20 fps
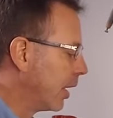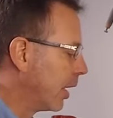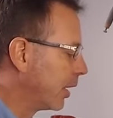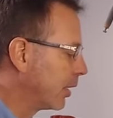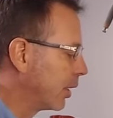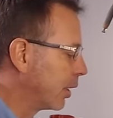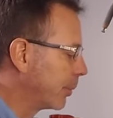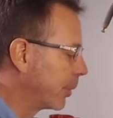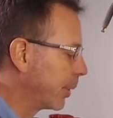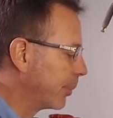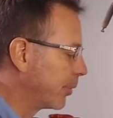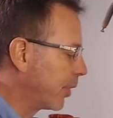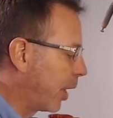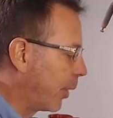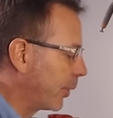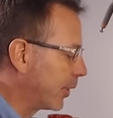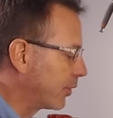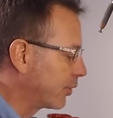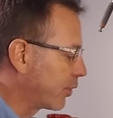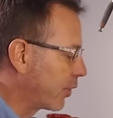Aluminum's
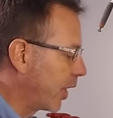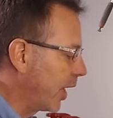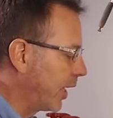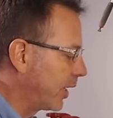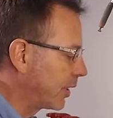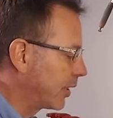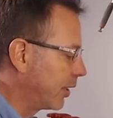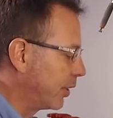always great